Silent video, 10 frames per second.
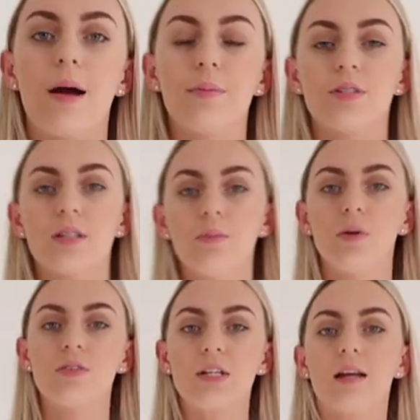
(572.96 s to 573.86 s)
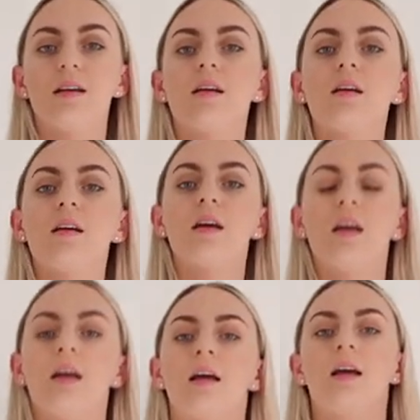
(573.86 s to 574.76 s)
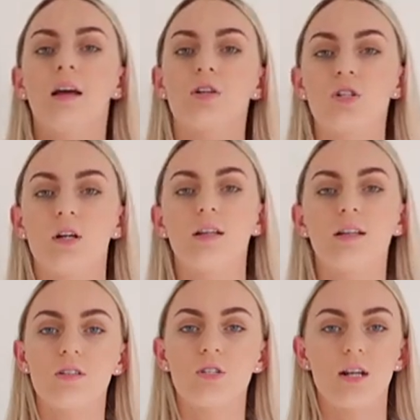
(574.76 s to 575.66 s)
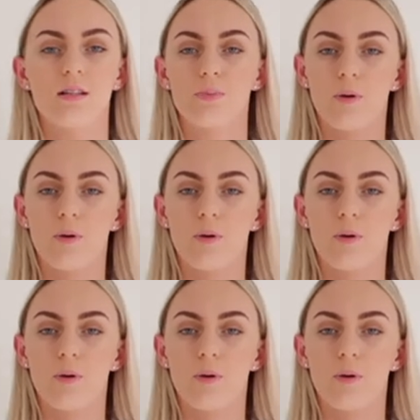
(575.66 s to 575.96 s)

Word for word: i'm just going to move it down and show you these jeans